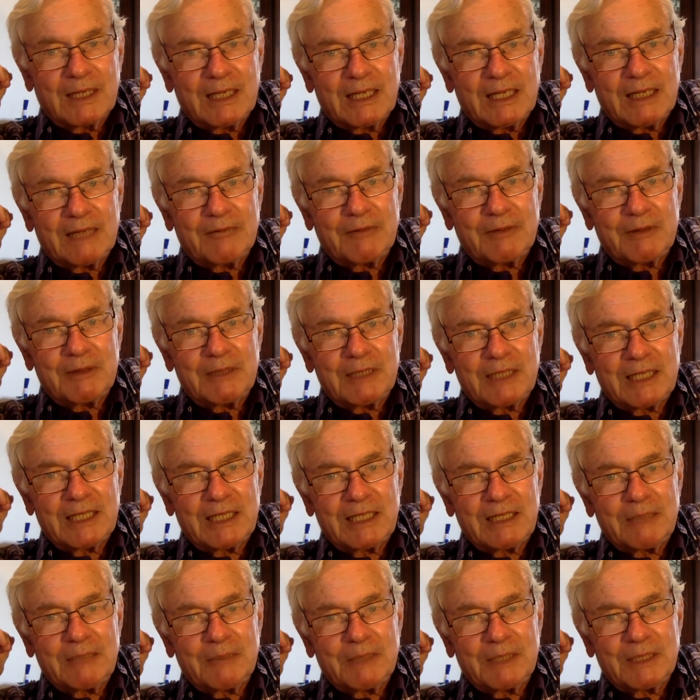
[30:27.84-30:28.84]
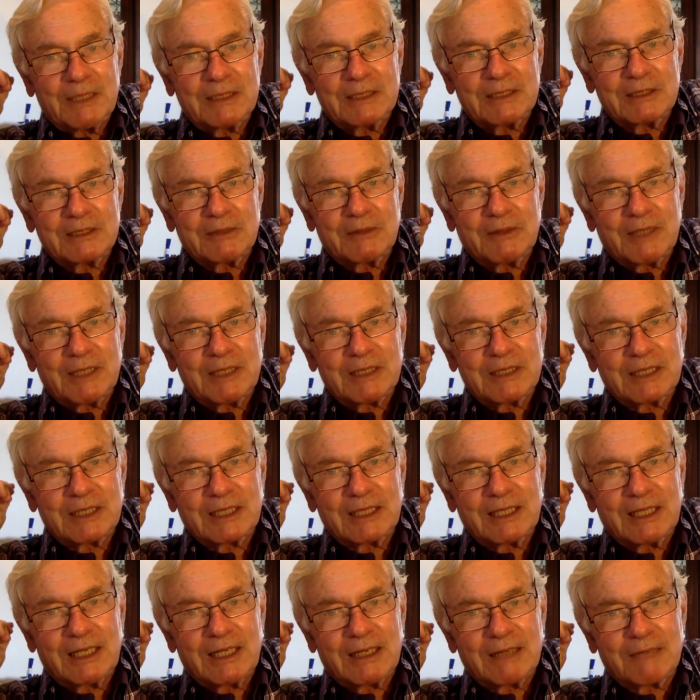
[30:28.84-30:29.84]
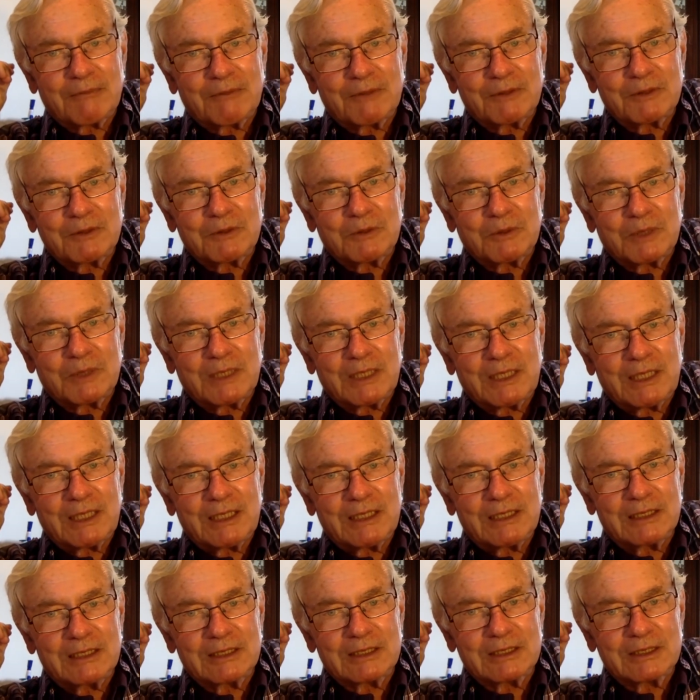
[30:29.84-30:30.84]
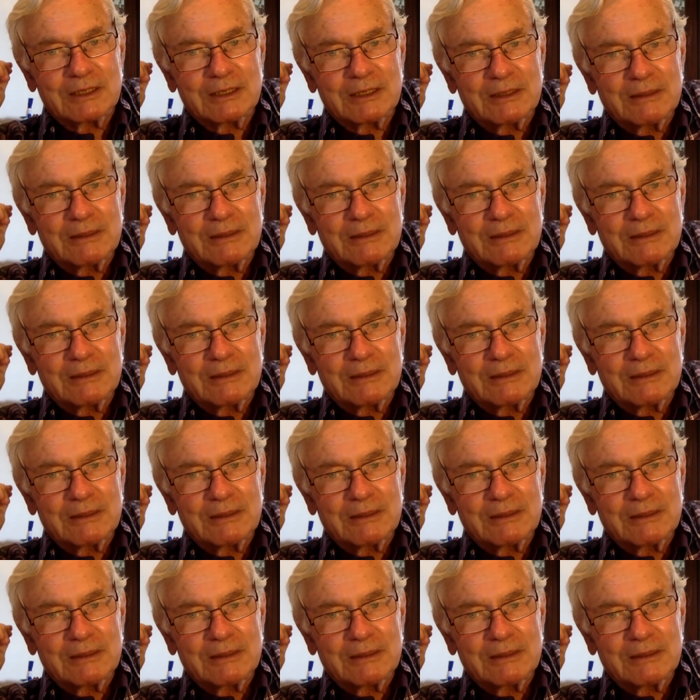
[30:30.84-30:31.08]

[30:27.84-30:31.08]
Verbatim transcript: every 90 minutes around the clock for 20 years.